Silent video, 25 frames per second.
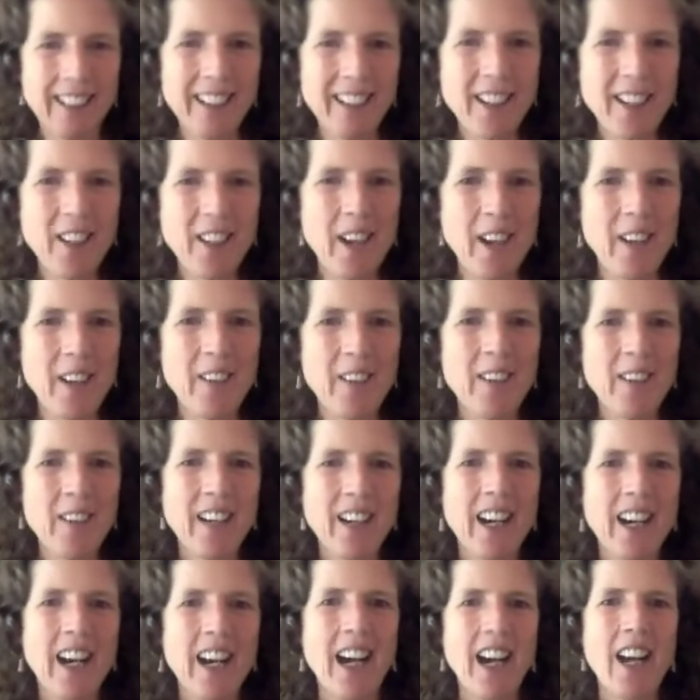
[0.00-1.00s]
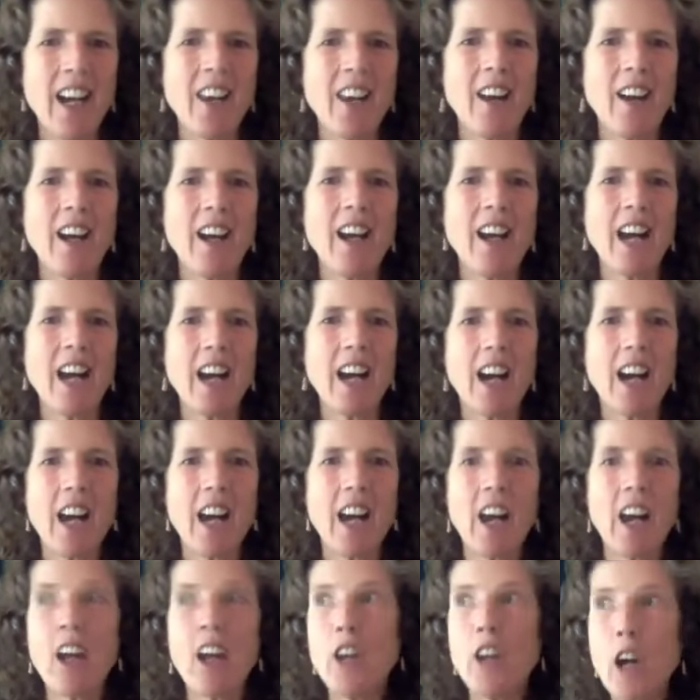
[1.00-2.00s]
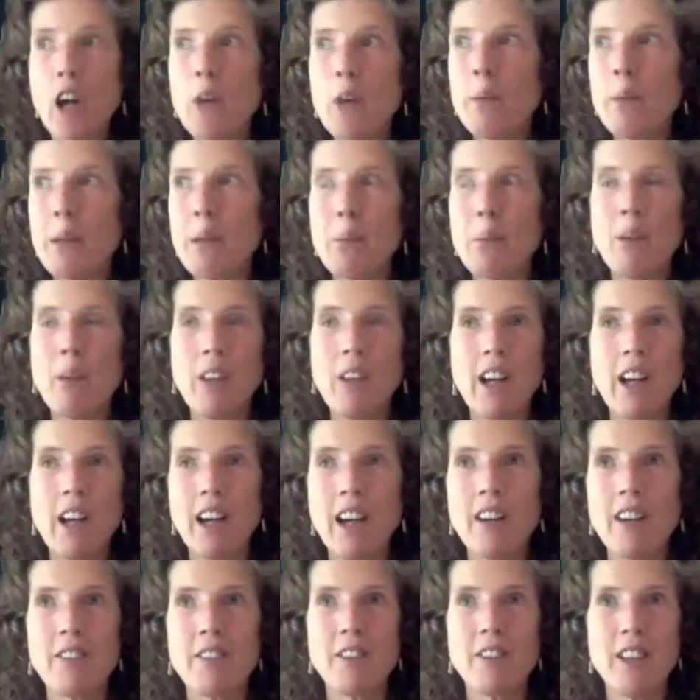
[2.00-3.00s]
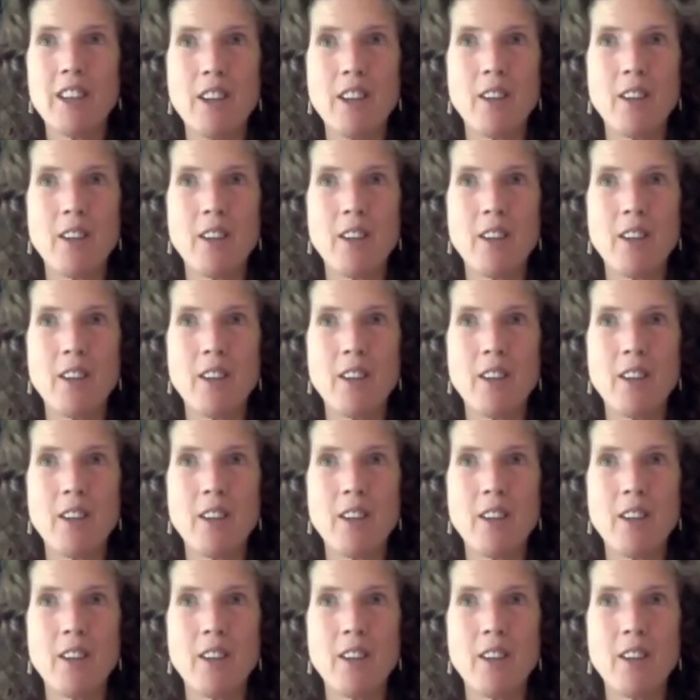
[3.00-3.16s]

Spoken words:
and I know people that have,